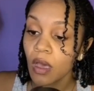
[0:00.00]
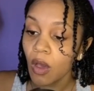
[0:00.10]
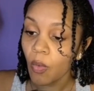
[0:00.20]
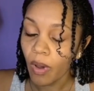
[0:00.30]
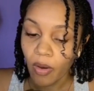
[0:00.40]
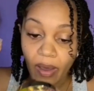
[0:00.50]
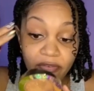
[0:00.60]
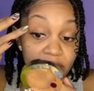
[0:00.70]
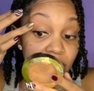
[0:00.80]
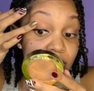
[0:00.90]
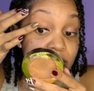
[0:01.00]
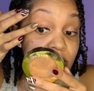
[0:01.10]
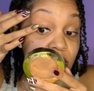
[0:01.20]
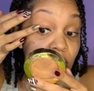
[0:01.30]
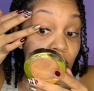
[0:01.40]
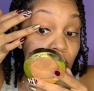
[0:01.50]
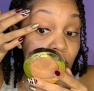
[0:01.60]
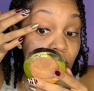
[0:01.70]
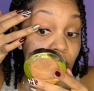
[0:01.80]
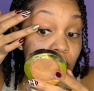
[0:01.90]
wow, I feel like this is now
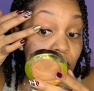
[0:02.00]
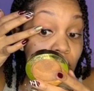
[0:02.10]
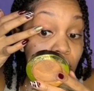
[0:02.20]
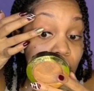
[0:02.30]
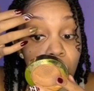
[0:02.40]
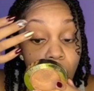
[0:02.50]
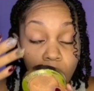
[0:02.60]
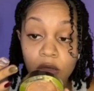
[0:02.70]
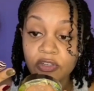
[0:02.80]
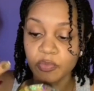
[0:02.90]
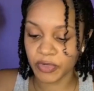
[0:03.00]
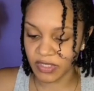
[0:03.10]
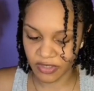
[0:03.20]
100%